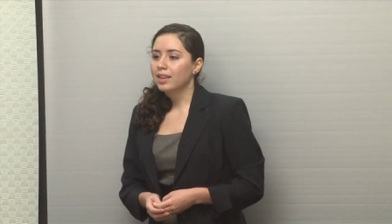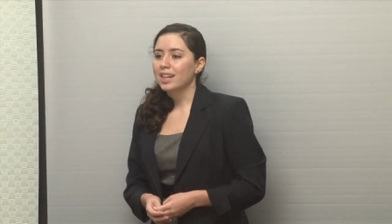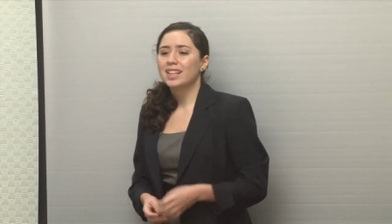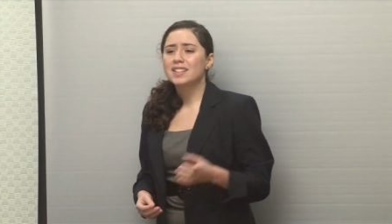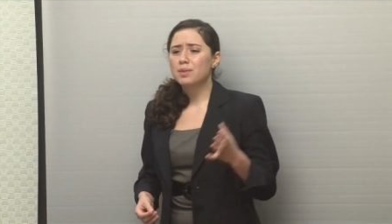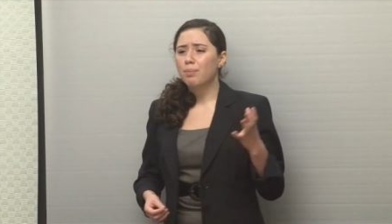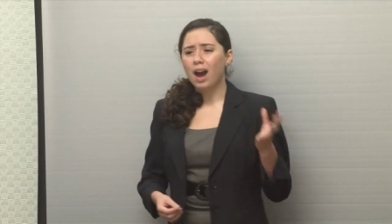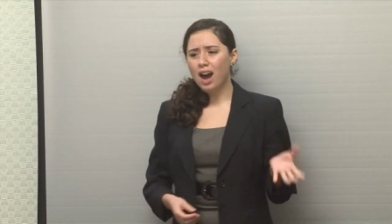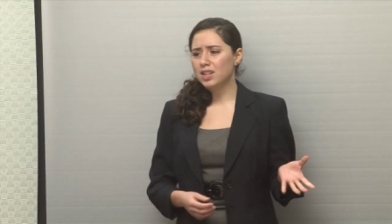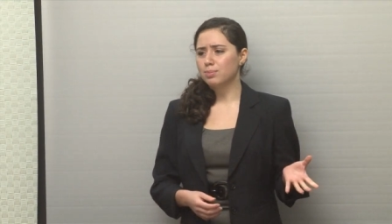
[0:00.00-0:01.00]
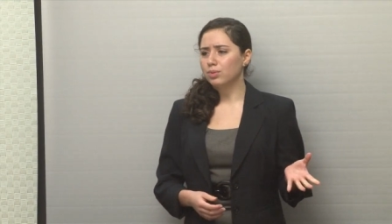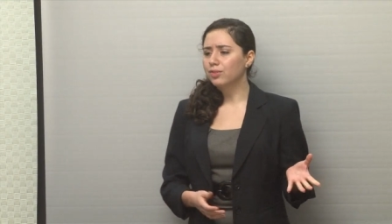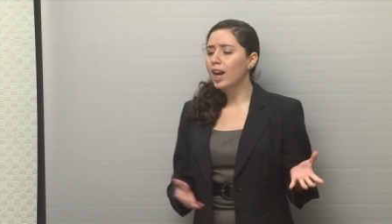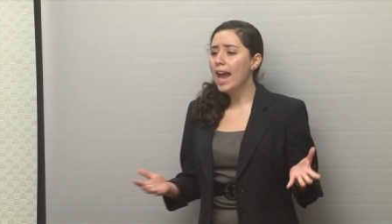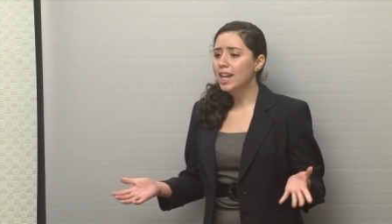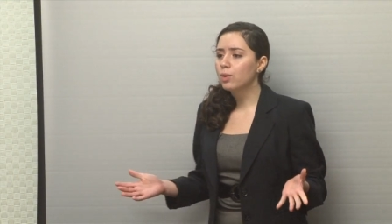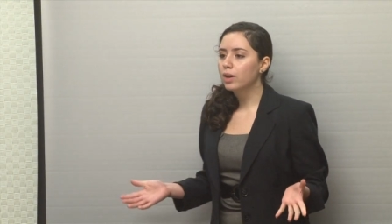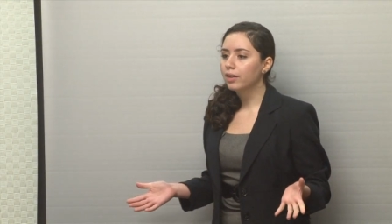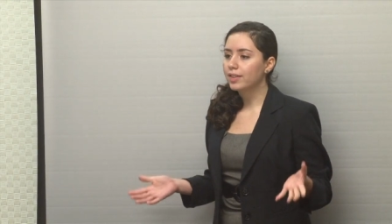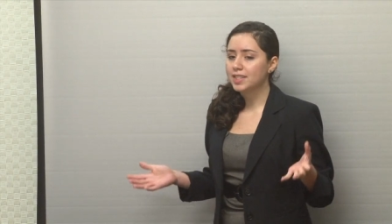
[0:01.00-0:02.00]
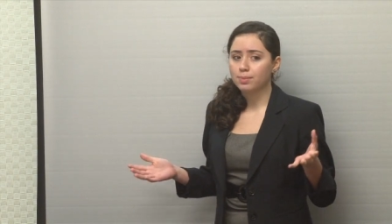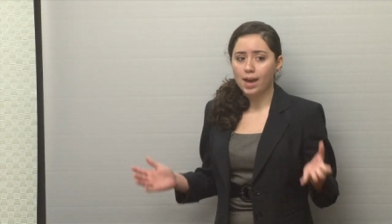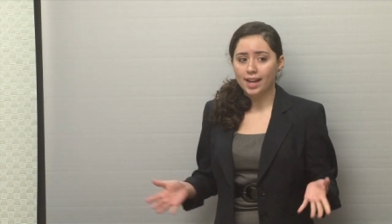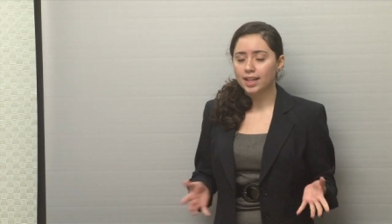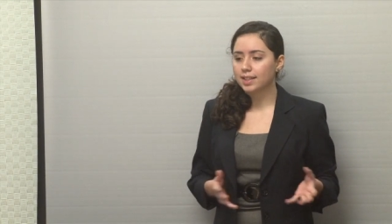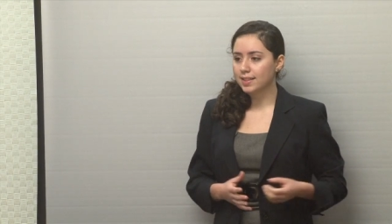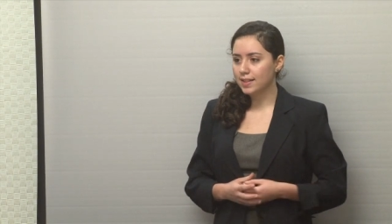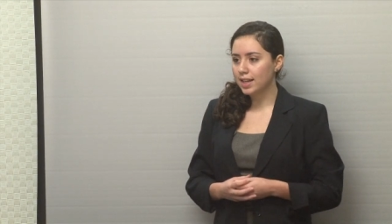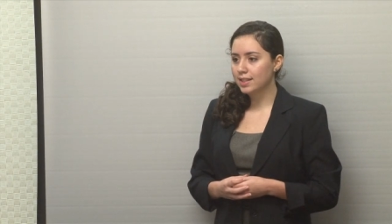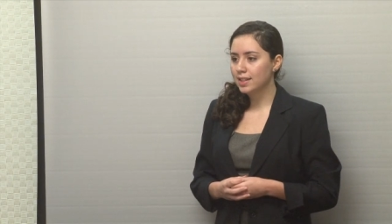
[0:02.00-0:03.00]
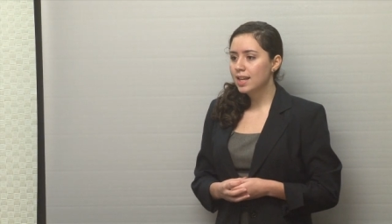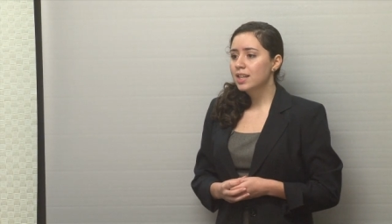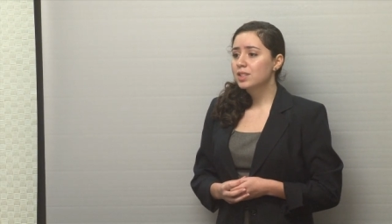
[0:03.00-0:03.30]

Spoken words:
"that it is impossible for anyone of Hispanic descent